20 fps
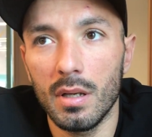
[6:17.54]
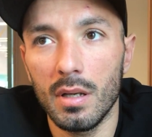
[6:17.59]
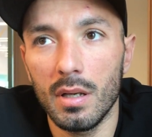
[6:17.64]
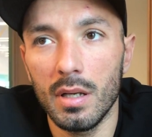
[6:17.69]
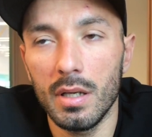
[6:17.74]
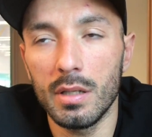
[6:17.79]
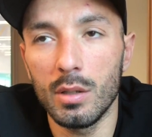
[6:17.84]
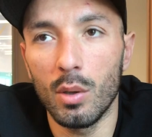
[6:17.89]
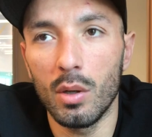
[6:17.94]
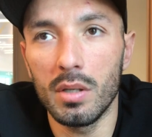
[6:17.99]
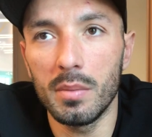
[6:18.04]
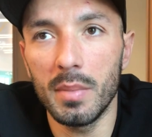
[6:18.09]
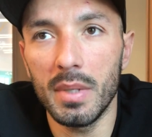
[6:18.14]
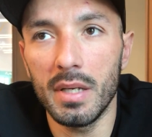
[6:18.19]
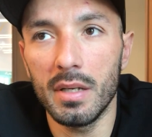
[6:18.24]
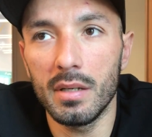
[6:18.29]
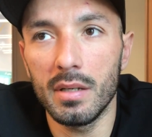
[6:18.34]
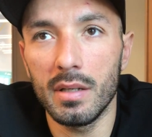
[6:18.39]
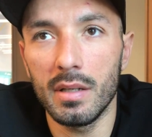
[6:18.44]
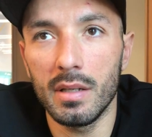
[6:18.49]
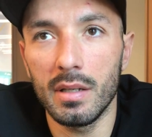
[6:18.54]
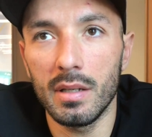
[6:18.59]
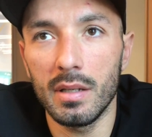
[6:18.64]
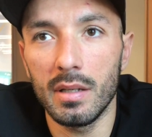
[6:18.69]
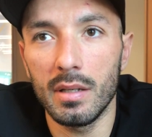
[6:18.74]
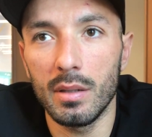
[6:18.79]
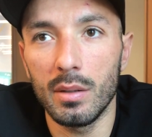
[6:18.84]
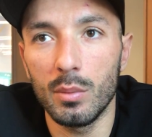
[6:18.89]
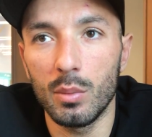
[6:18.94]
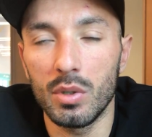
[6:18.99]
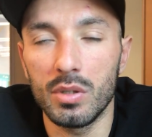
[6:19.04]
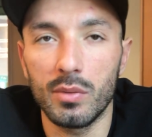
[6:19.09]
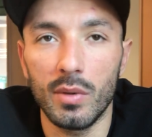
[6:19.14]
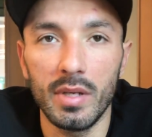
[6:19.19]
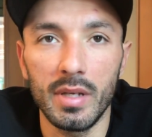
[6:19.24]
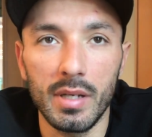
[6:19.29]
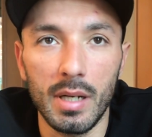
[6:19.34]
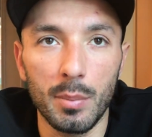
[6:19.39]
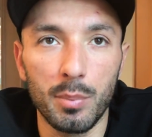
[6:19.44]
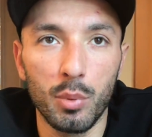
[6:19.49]
Ido and me, we
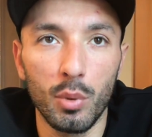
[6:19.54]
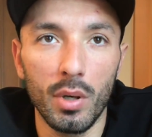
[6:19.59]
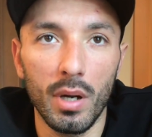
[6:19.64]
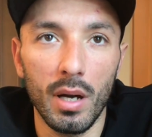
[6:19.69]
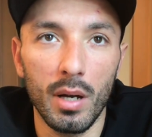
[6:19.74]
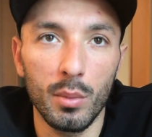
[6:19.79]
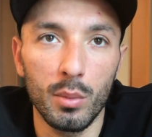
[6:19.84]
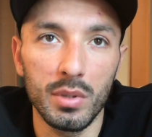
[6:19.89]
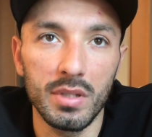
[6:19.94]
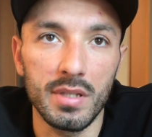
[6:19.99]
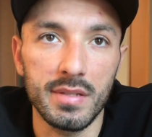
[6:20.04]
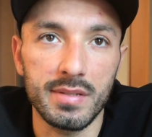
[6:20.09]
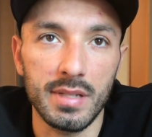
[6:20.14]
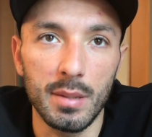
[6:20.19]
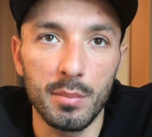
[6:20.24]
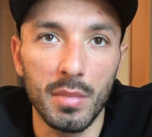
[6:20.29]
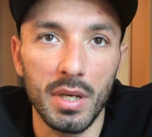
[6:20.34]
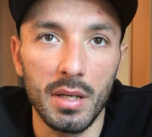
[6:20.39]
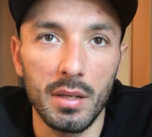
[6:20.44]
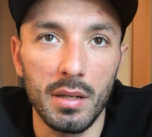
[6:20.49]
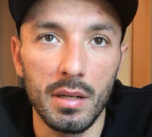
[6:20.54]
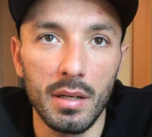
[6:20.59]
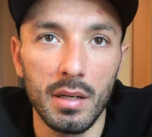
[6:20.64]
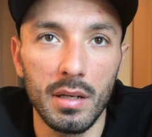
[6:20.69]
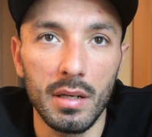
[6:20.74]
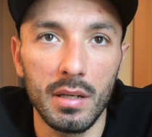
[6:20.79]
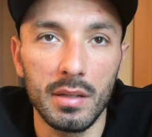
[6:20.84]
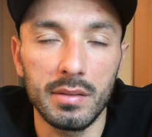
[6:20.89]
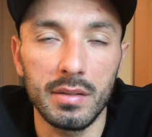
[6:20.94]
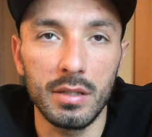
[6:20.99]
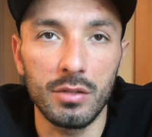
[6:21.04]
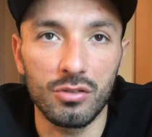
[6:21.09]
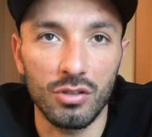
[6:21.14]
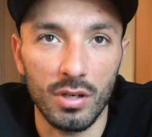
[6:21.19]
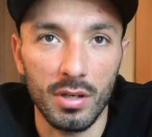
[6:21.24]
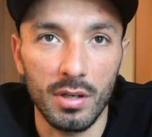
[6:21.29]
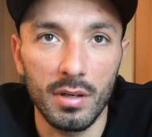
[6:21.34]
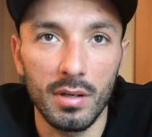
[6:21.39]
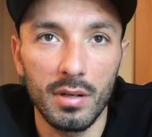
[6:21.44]
training capoeira with the same teacher.